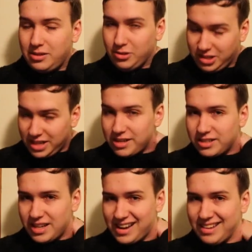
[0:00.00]
You'll see in a
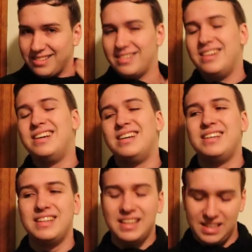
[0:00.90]
second.
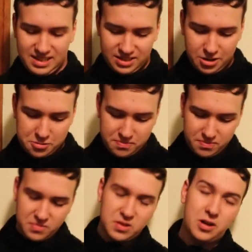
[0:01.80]
So,
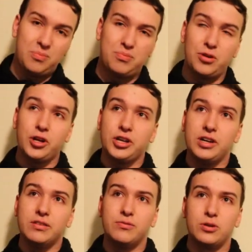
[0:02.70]
you know, pretty
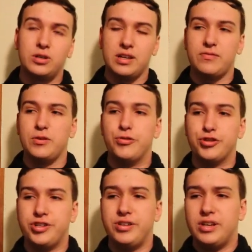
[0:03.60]
good for a
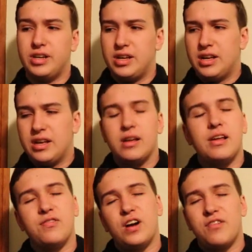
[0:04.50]
fusion.
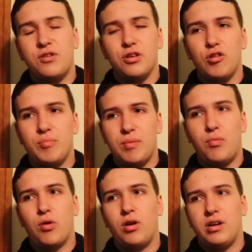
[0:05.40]
If it offered a little bit
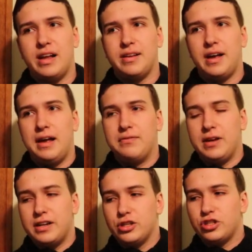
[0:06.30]
more
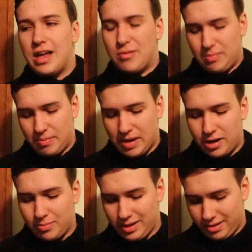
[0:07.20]
advantage, that would be
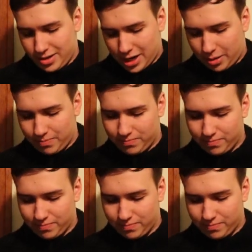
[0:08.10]
better, but, you know,